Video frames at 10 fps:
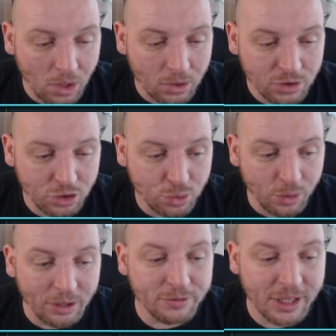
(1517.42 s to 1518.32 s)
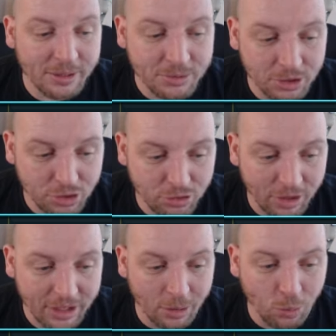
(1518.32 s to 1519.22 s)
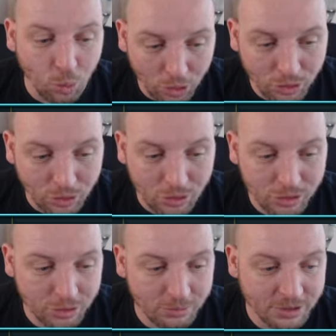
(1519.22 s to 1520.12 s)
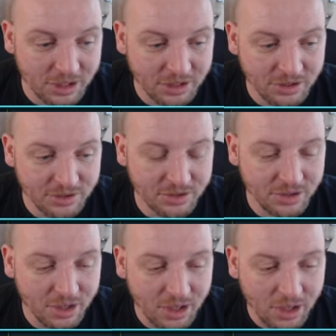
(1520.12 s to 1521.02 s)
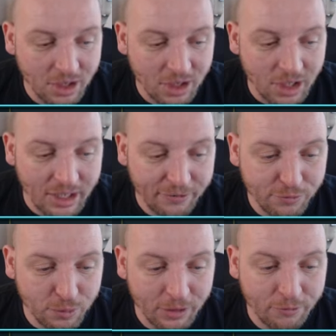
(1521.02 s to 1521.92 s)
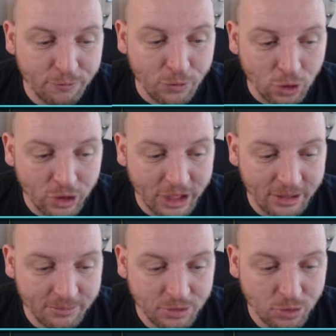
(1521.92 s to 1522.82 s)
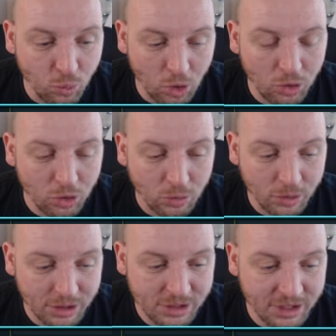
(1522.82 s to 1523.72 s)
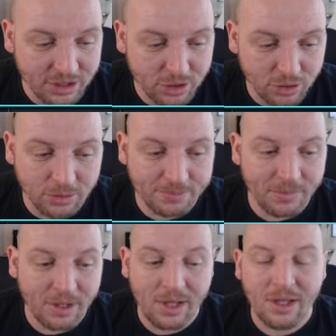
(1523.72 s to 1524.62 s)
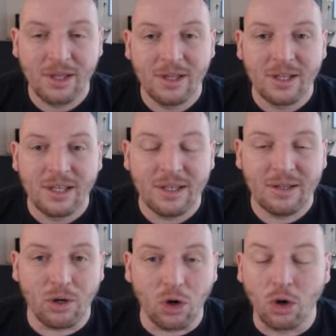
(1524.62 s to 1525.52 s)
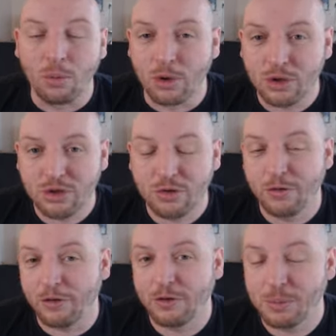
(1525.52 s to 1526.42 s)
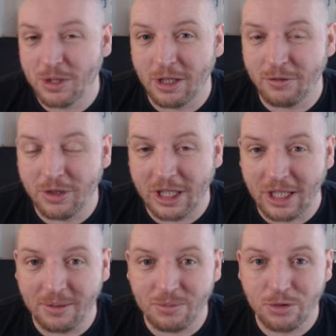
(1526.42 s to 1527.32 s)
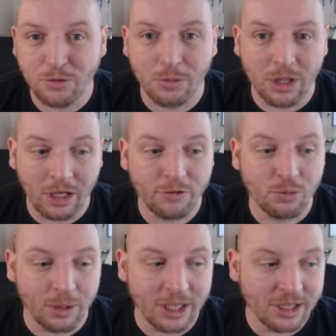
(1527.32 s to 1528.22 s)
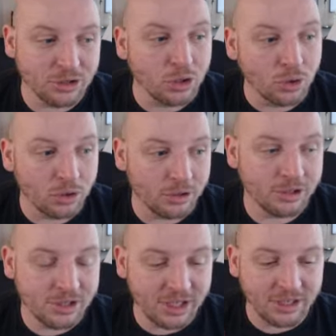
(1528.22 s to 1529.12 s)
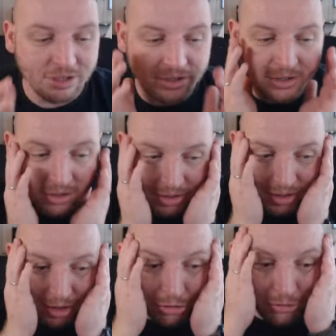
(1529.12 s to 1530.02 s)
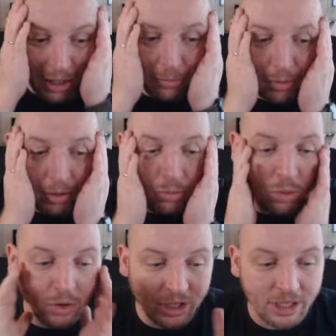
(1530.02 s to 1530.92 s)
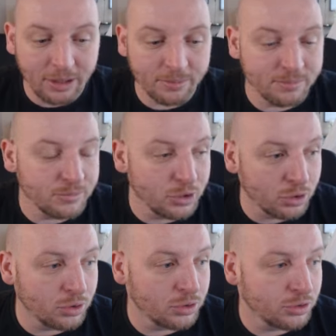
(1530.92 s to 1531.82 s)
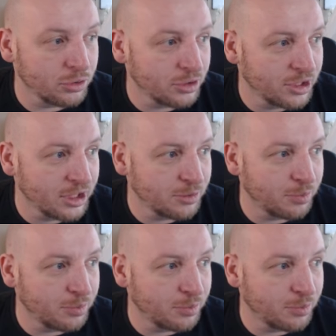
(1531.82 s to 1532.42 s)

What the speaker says: So 12 games as striker, 1 goal, 2 assists. Left wing, 4 games, 1 goal, 1 assist. So almost 50% of the games from the left wing, he has a goal or an assist. Right wing, 1 game, no goals, no assists.